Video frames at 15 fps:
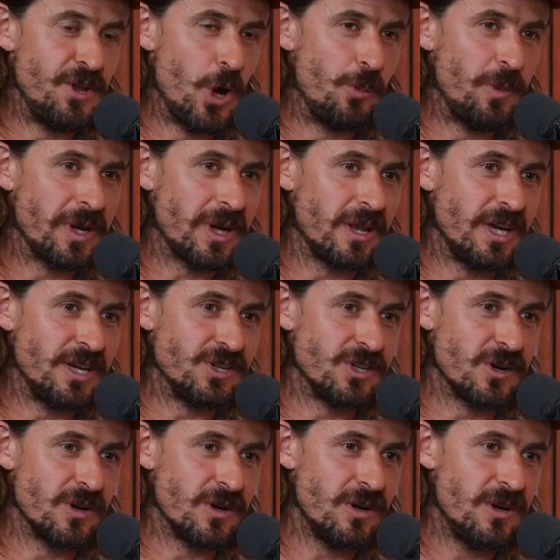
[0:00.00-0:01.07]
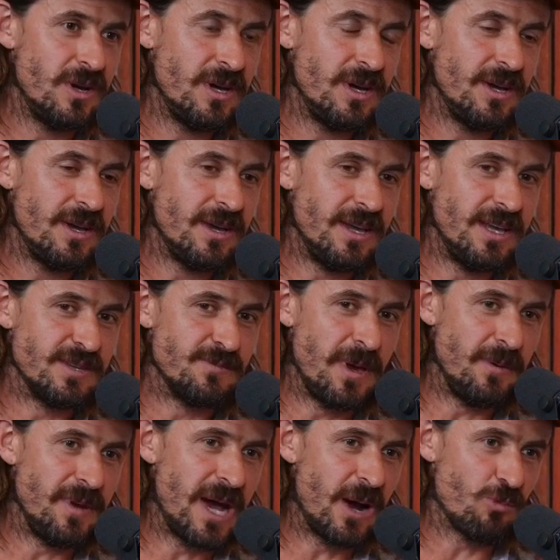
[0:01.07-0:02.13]
nomenclature is
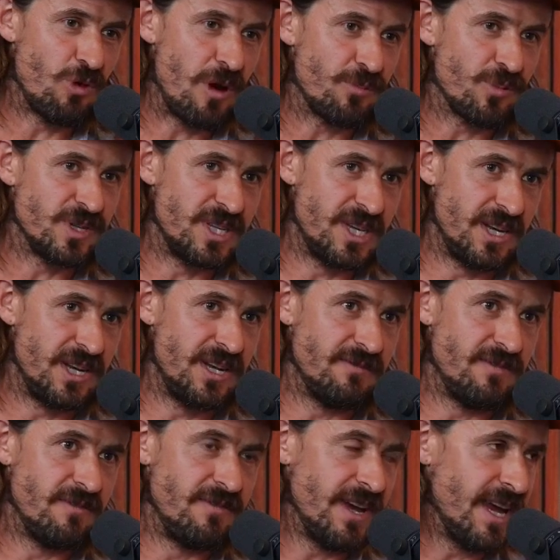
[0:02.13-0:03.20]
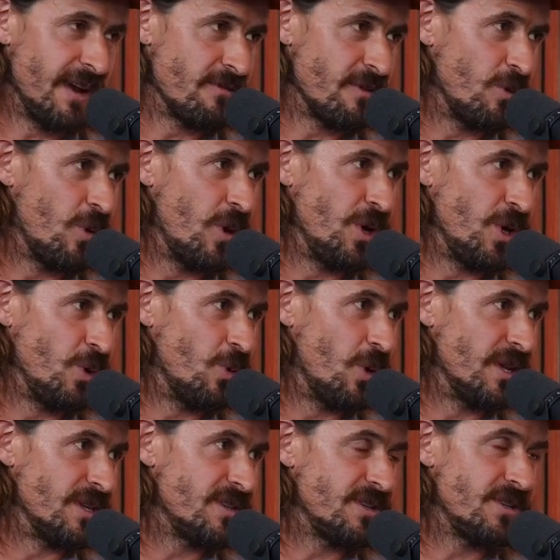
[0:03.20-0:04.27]
maybe not representative of everyone who
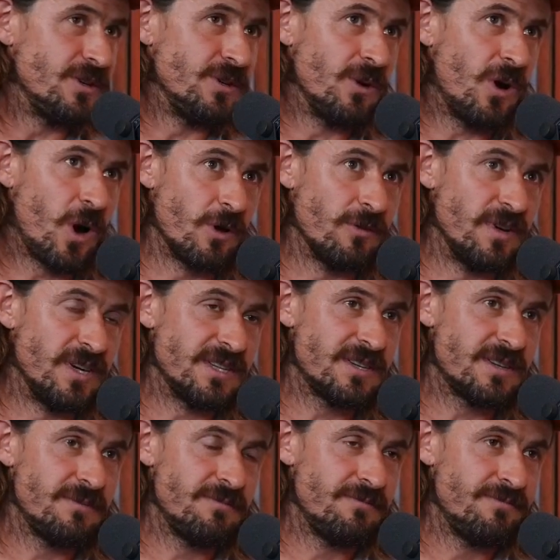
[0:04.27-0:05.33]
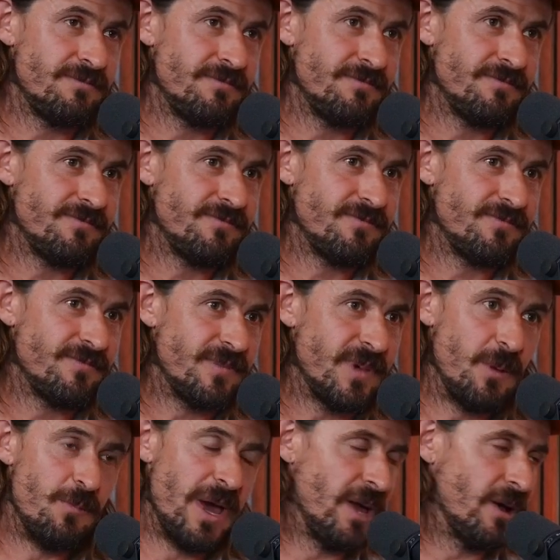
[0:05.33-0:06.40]
wants to harvest
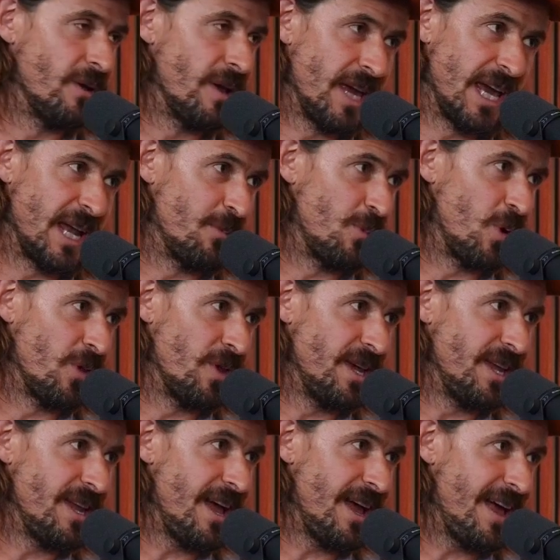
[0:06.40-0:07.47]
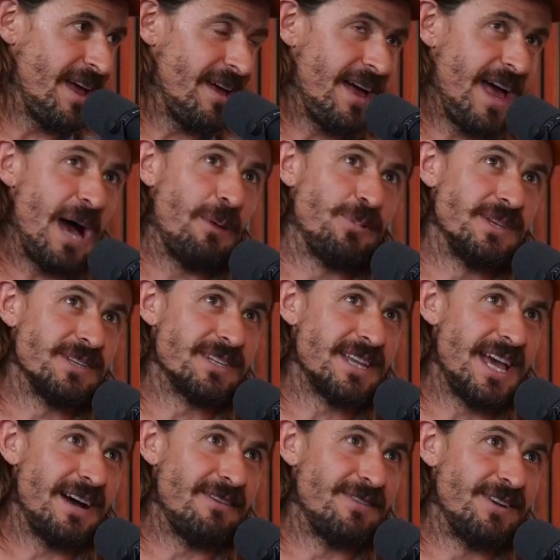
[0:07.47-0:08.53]
a male animal that happens
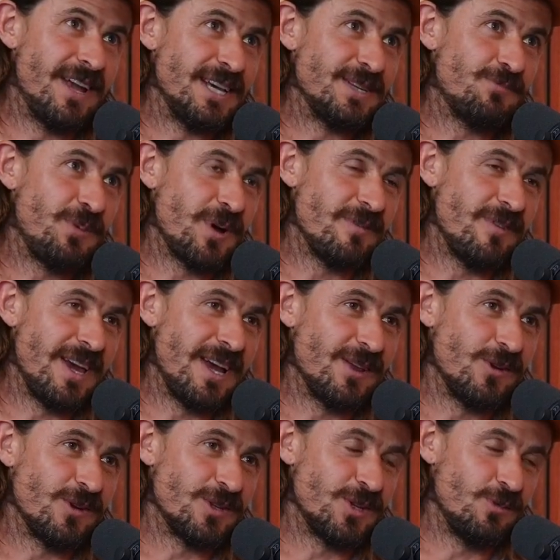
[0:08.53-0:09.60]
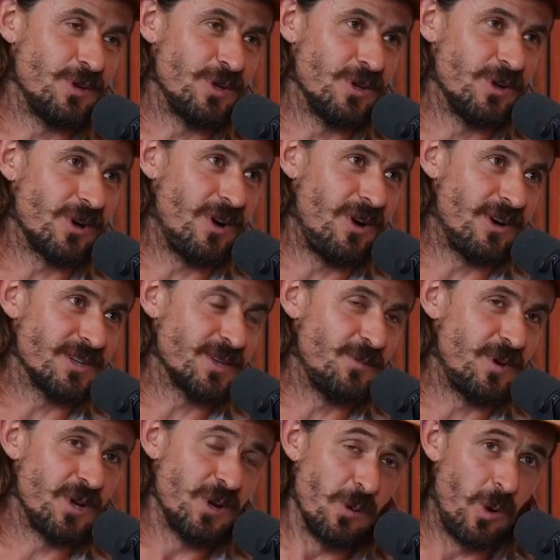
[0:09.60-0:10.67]
to have a nice pair of antlers that would look
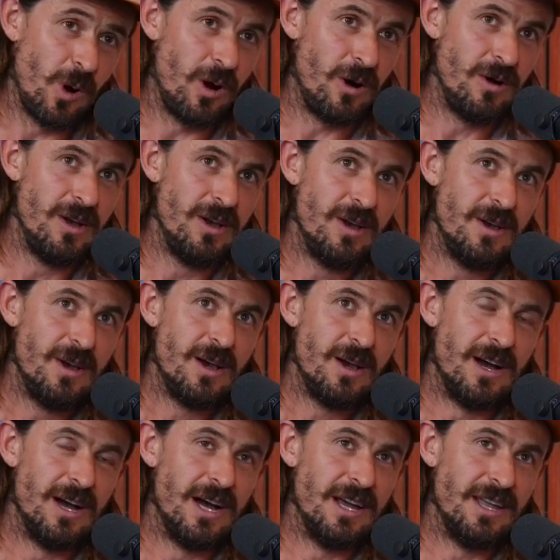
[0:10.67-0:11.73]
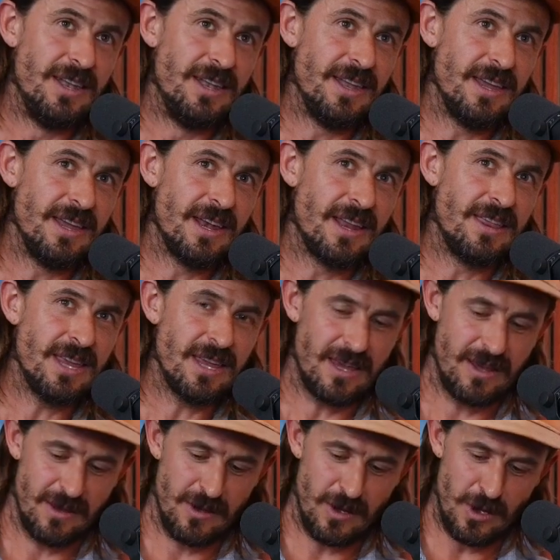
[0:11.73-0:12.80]
awesome on your wall. And I
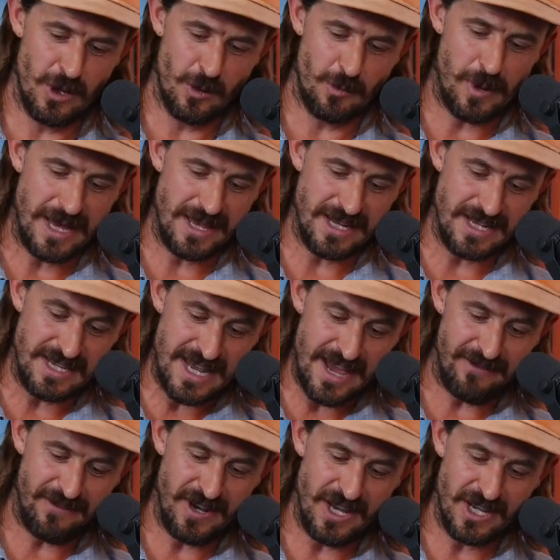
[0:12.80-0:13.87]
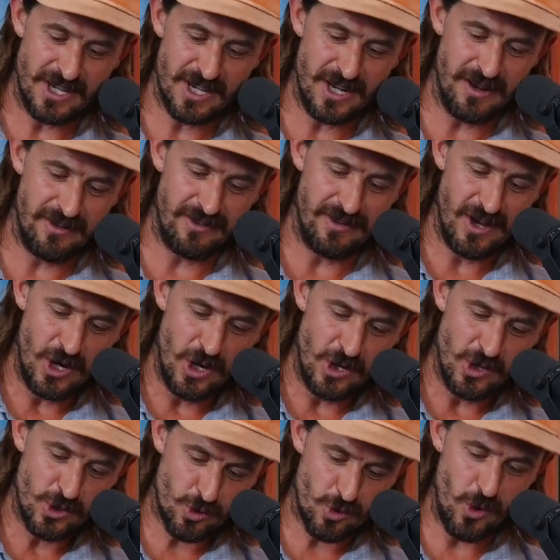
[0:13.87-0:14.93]
think, by the definition of
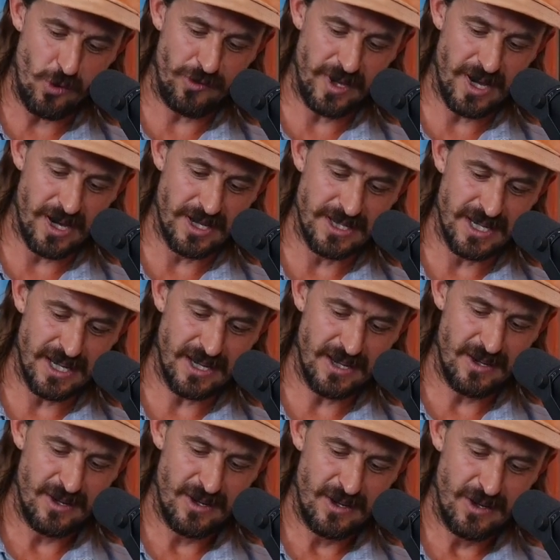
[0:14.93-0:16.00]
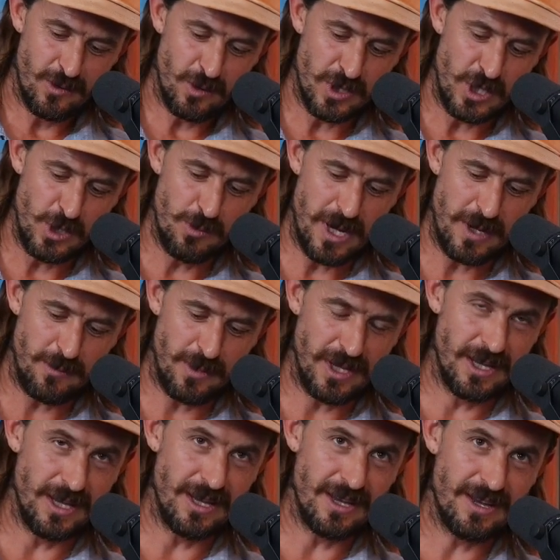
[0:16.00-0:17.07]
trophy hunting, which you might
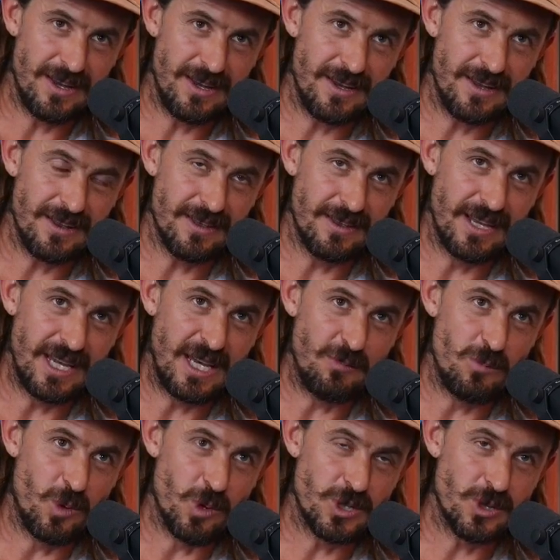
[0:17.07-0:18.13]
be leaning